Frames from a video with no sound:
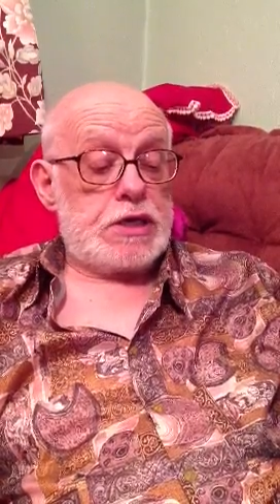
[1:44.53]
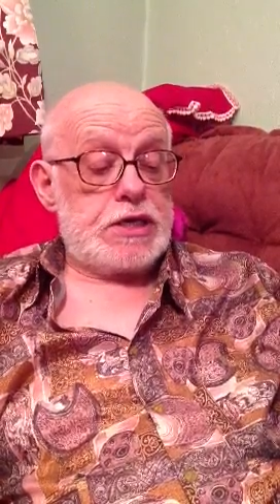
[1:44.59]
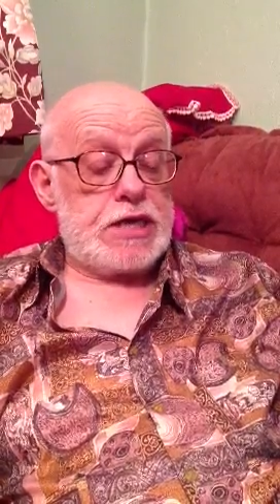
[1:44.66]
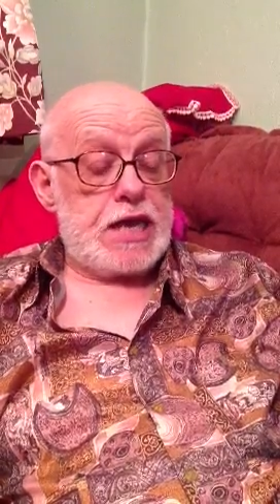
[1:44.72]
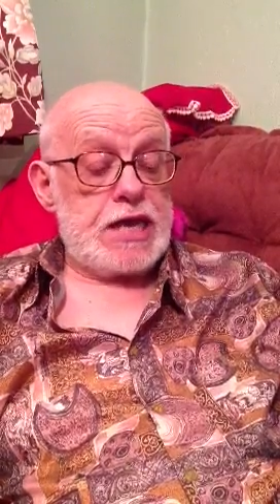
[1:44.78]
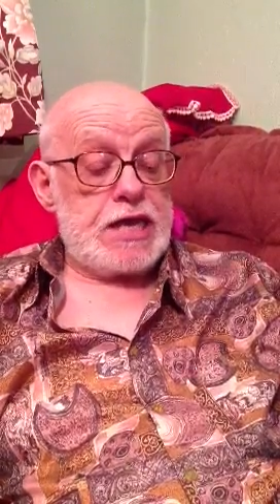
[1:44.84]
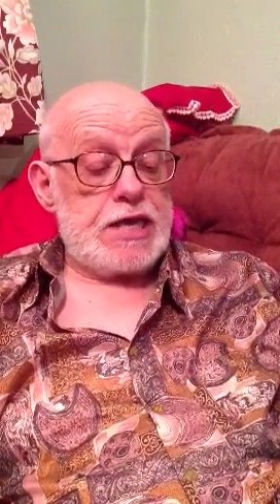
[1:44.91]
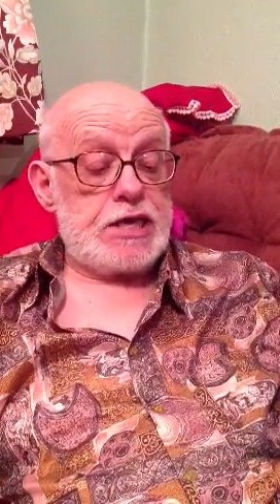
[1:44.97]

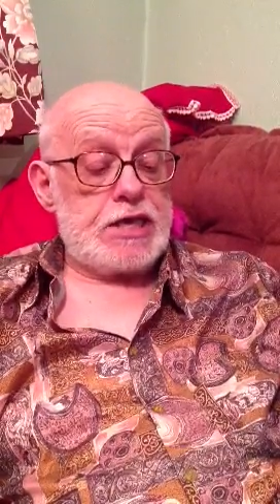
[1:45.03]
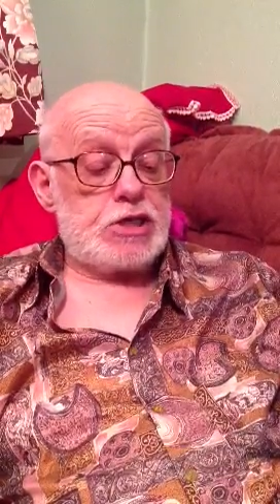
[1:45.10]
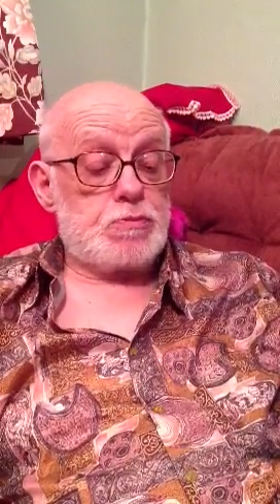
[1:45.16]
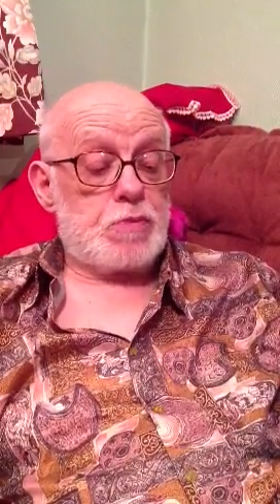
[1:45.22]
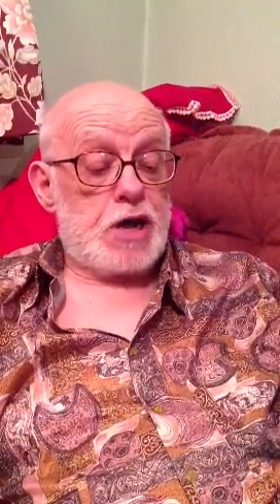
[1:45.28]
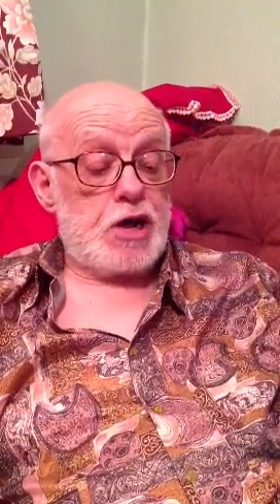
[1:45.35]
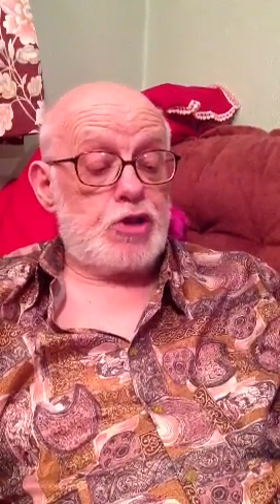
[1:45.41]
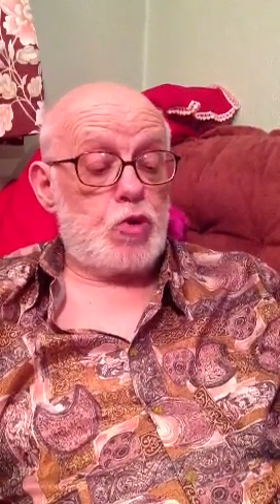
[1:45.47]
dazed
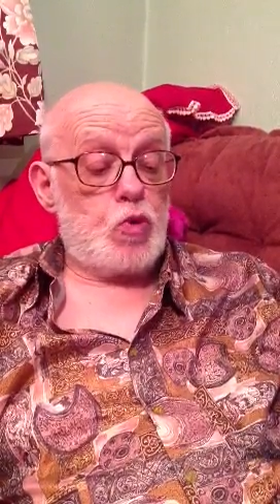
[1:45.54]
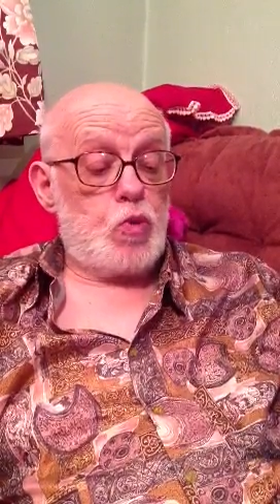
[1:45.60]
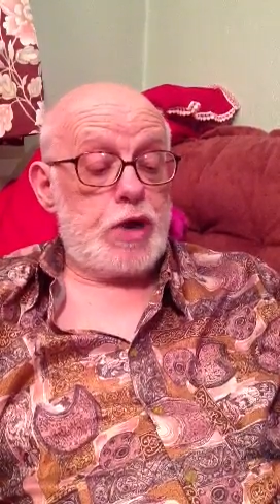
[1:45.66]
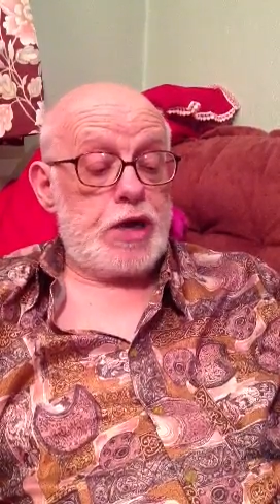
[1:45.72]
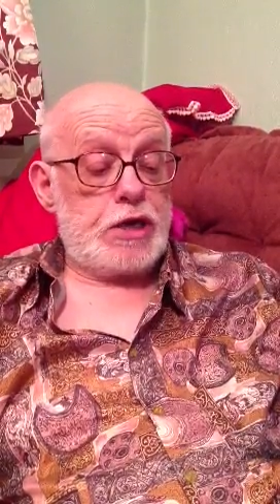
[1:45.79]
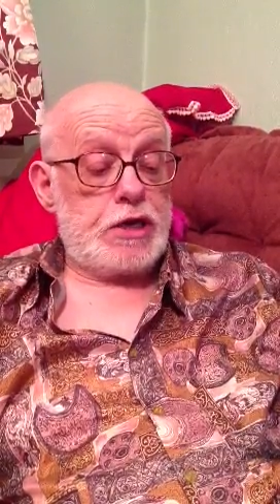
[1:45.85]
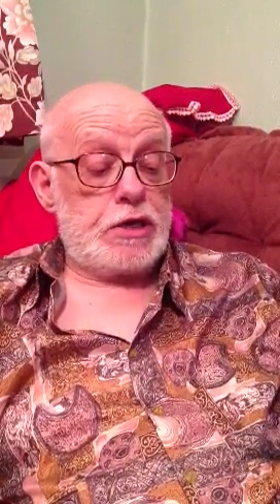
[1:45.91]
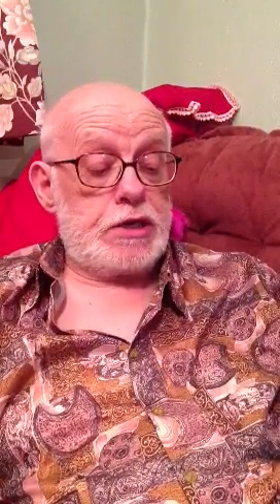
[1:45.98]
by the
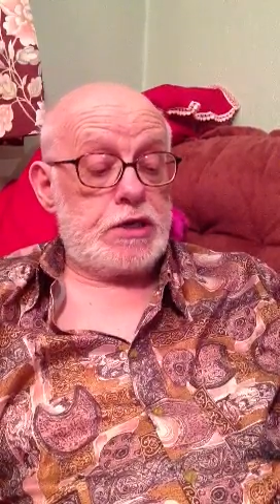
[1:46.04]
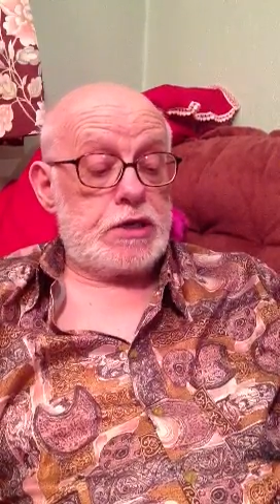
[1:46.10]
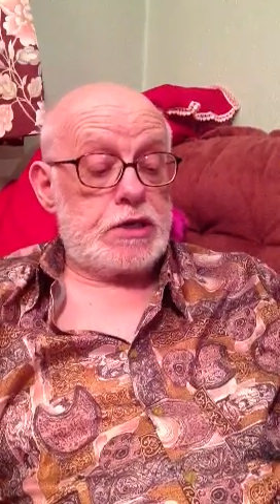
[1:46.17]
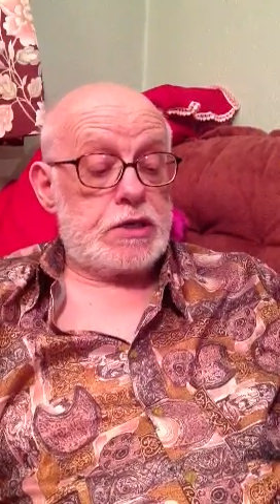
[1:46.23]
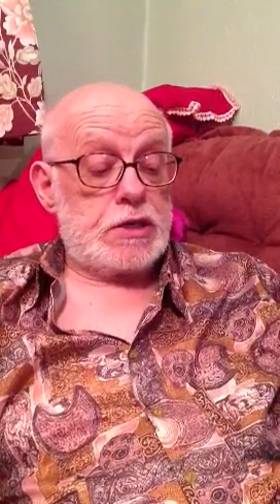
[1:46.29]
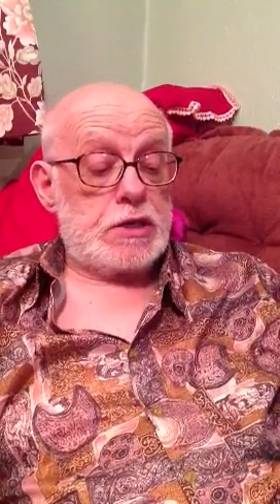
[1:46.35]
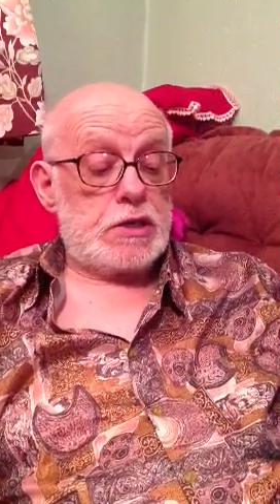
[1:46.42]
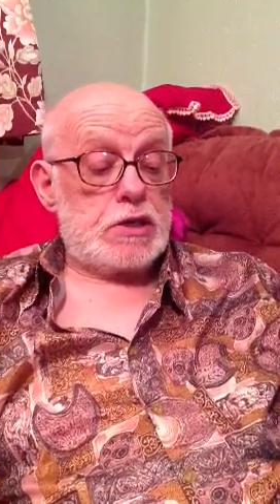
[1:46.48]
wind,
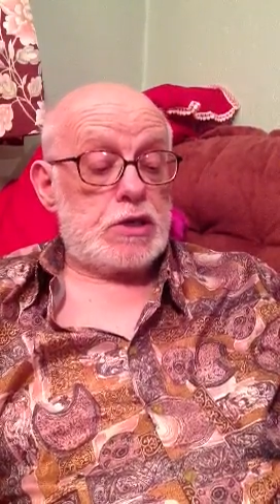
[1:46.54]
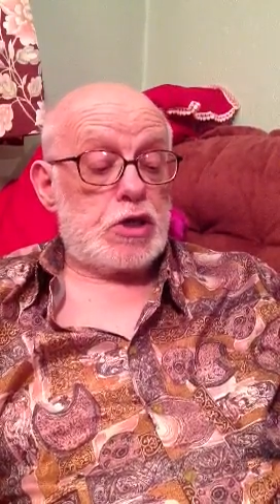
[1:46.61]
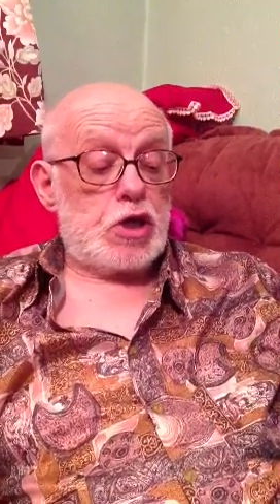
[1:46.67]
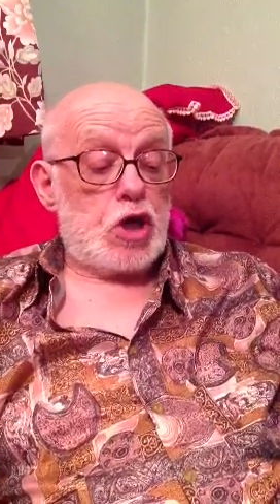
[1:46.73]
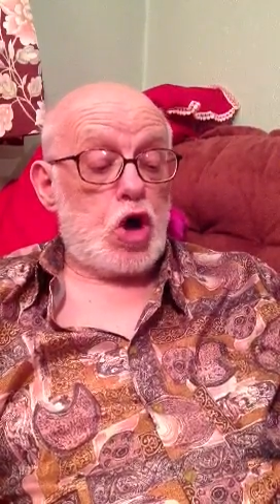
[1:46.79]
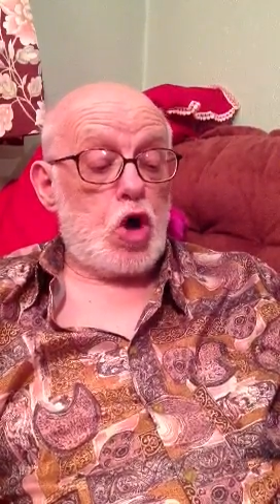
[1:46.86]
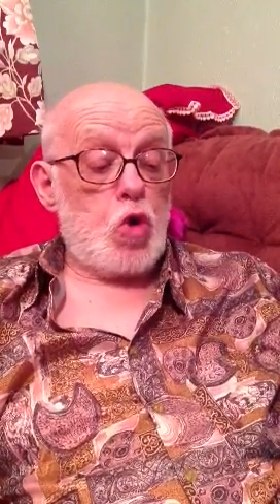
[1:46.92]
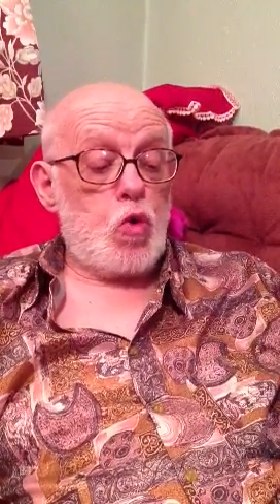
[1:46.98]

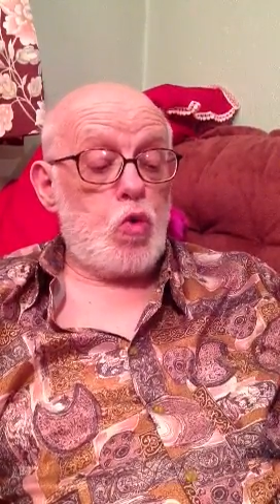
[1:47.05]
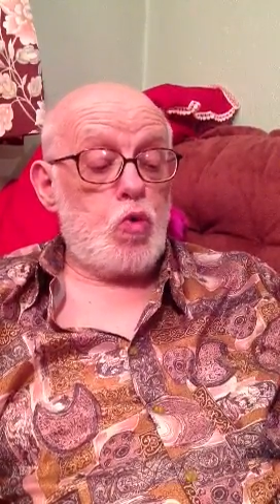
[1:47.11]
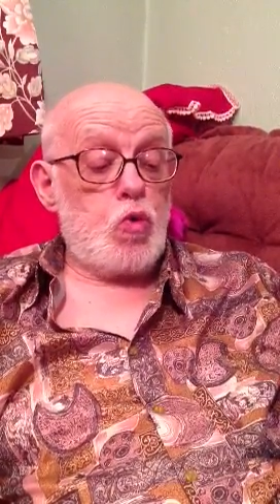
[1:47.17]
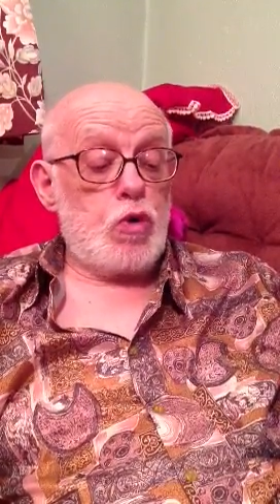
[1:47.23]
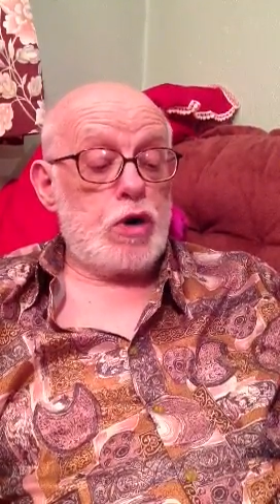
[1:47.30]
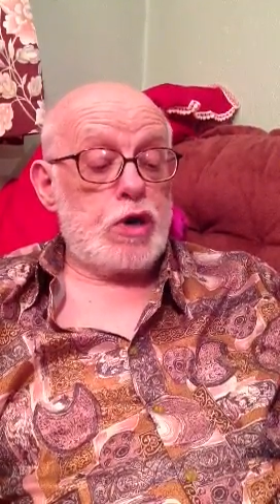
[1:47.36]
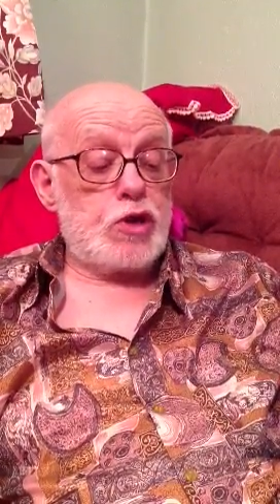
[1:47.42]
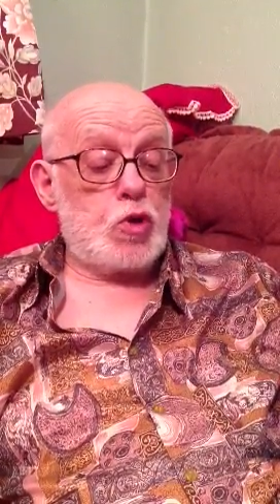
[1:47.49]

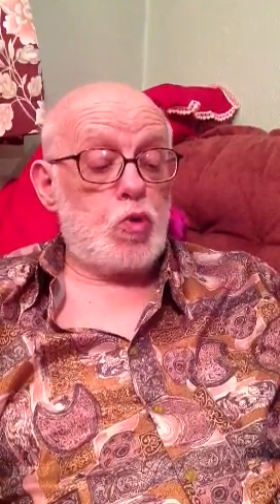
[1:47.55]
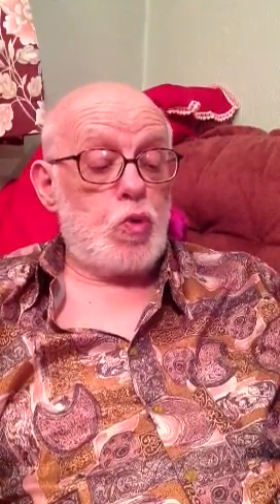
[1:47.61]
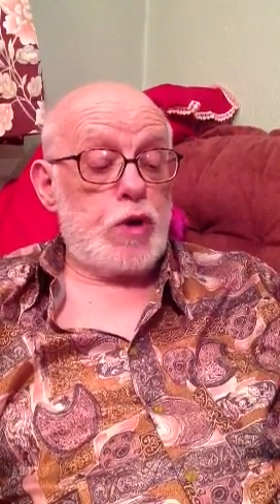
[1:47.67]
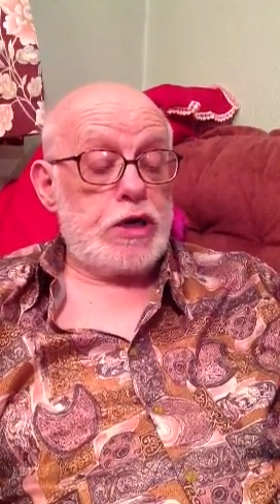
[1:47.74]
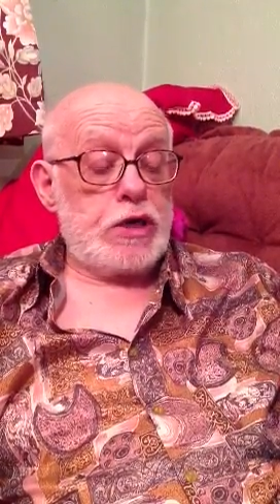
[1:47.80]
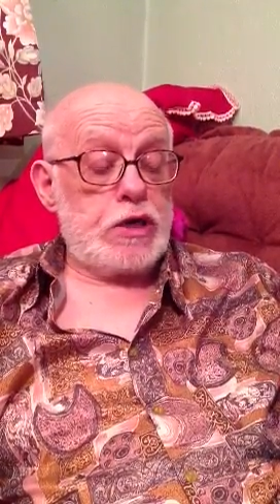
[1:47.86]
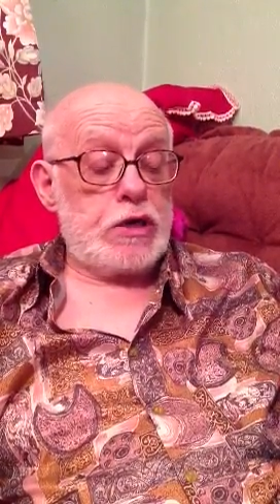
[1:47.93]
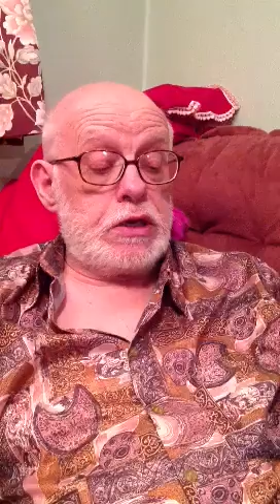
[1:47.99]
only the
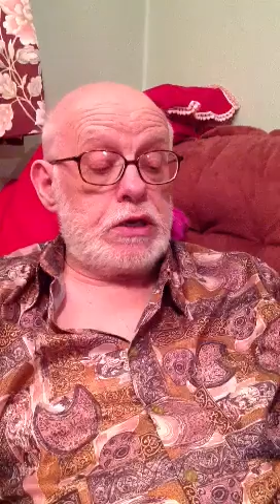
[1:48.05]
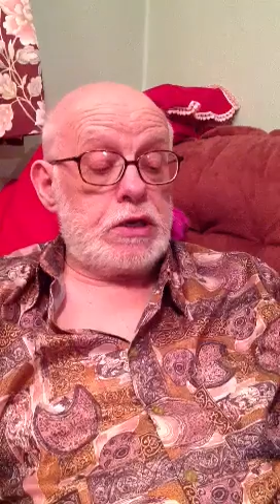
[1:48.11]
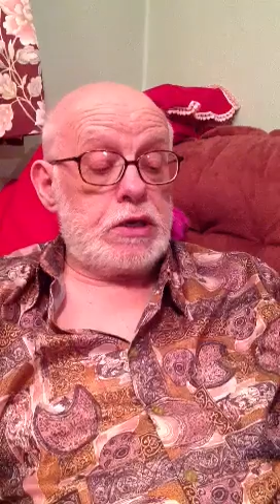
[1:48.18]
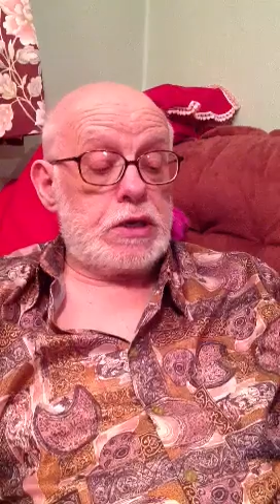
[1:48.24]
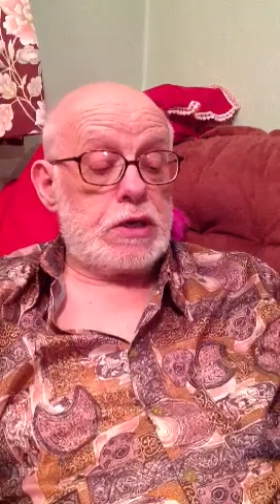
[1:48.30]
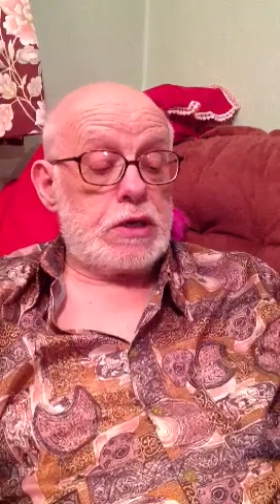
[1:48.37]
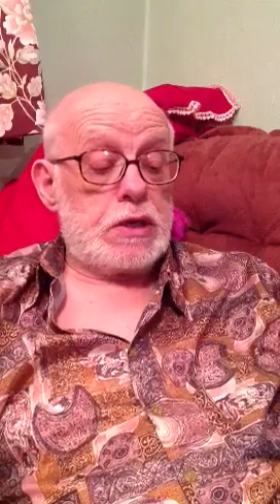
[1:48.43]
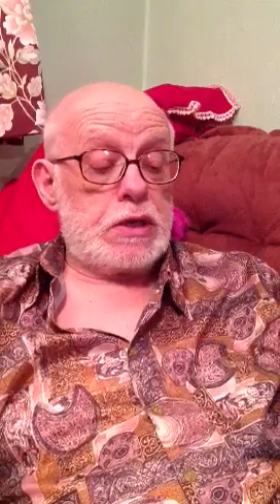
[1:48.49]
wind,